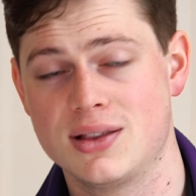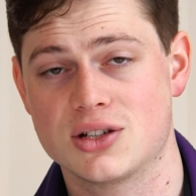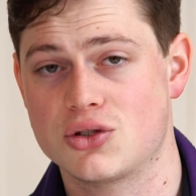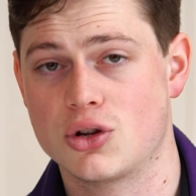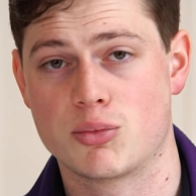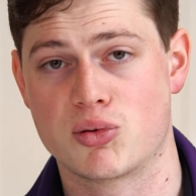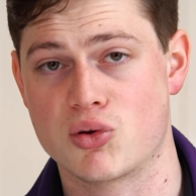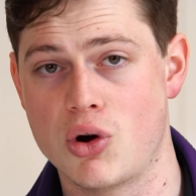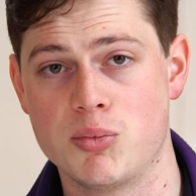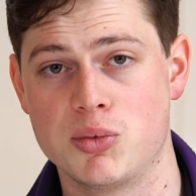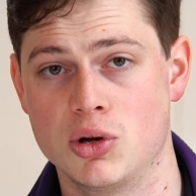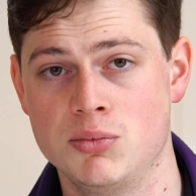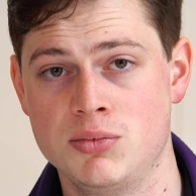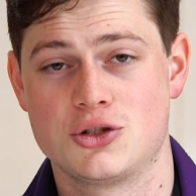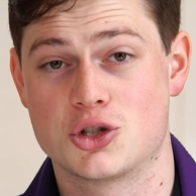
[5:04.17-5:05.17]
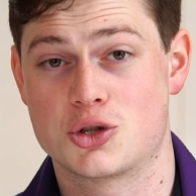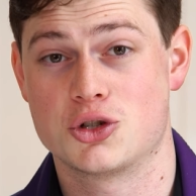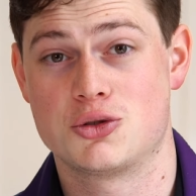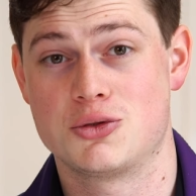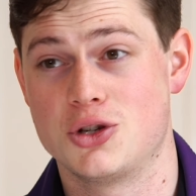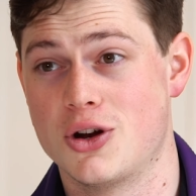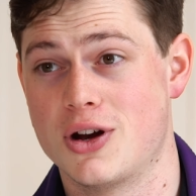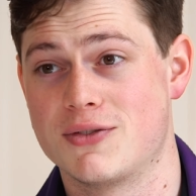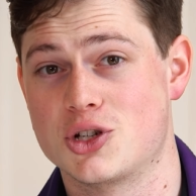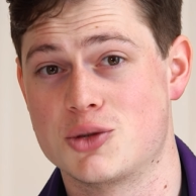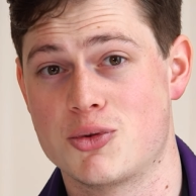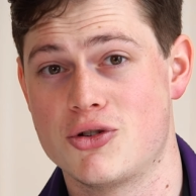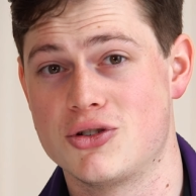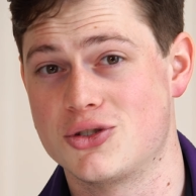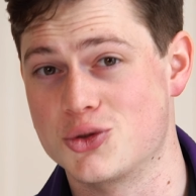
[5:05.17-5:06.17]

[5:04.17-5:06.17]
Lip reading: That's not a problem. Just because you don't have experience